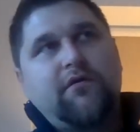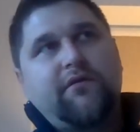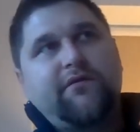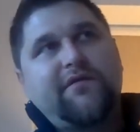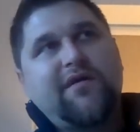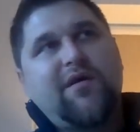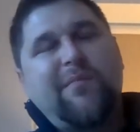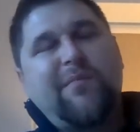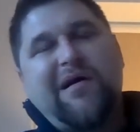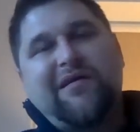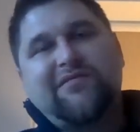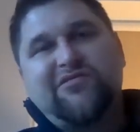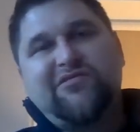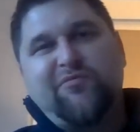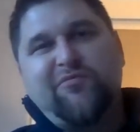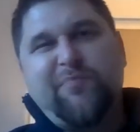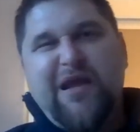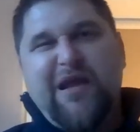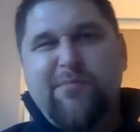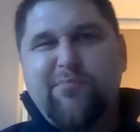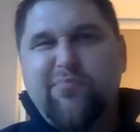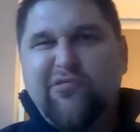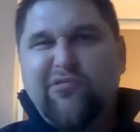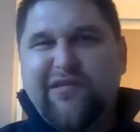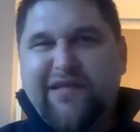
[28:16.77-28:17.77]
the amount of
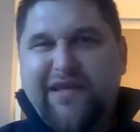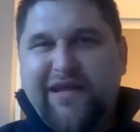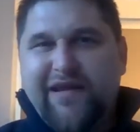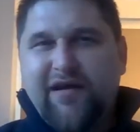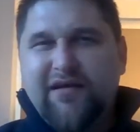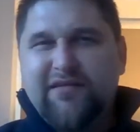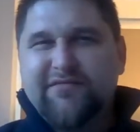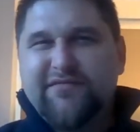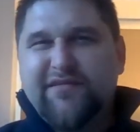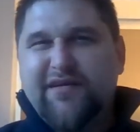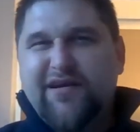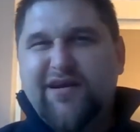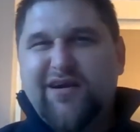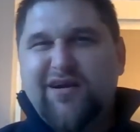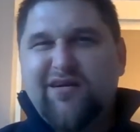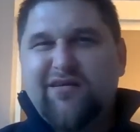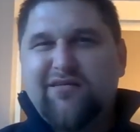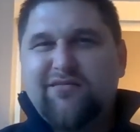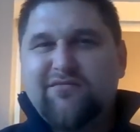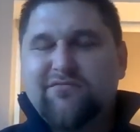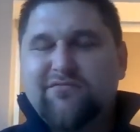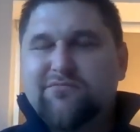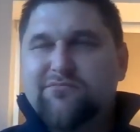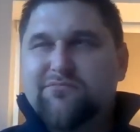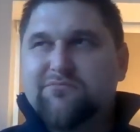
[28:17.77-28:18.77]
people killed there
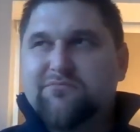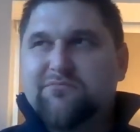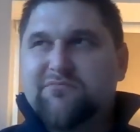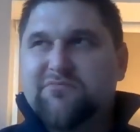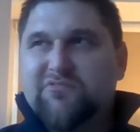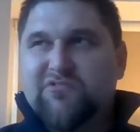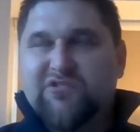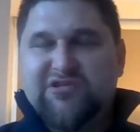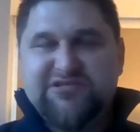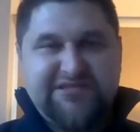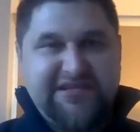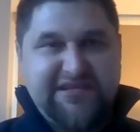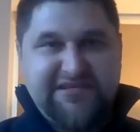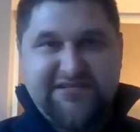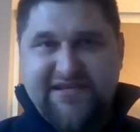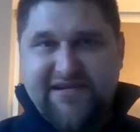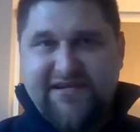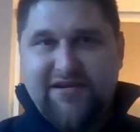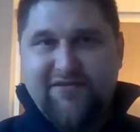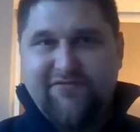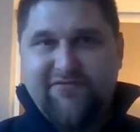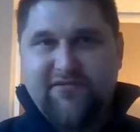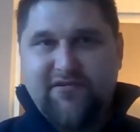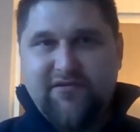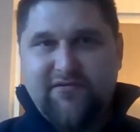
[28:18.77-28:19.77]
was
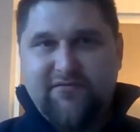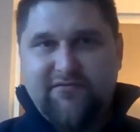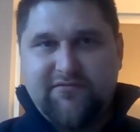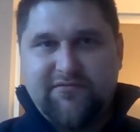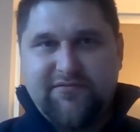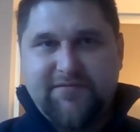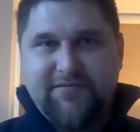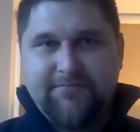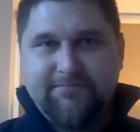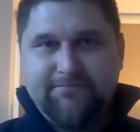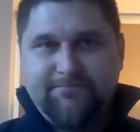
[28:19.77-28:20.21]
insignificant.